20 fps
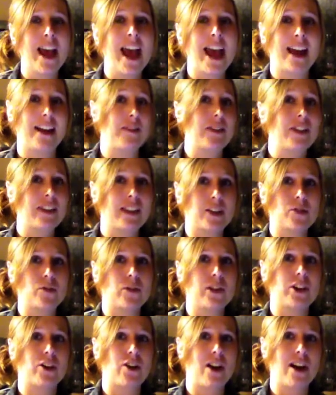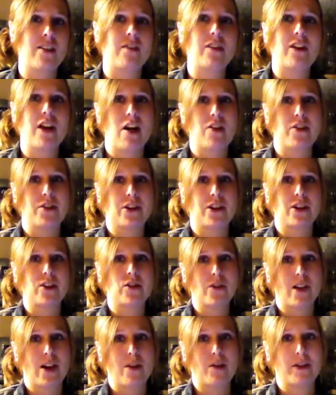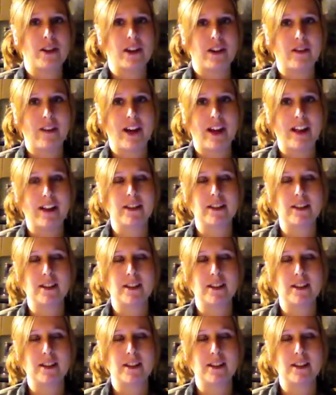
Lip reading: And I think that's really great if an author can do that with a novella.